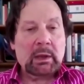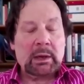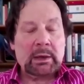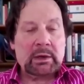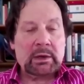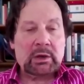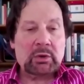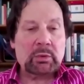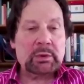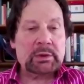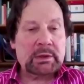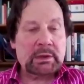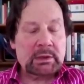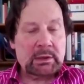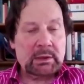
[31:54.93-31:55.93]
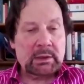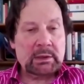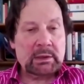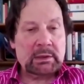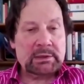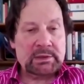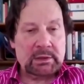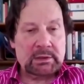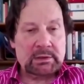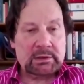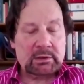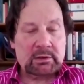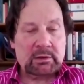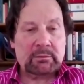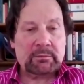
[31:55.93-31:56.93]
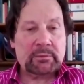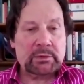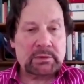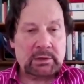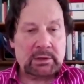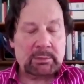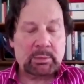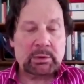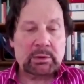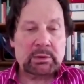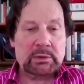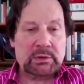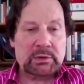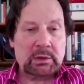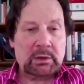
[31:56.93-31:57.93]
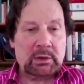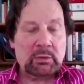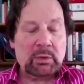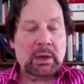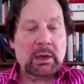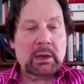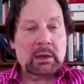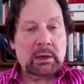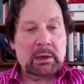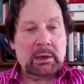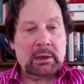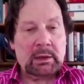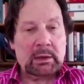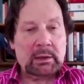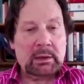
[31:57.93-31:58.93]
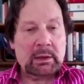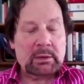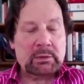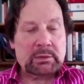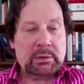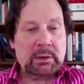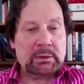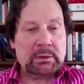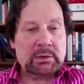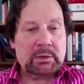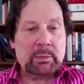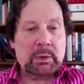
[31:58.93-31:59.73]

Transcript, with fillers: I know that I, I attended a conference a couple of years ago uh, out, out in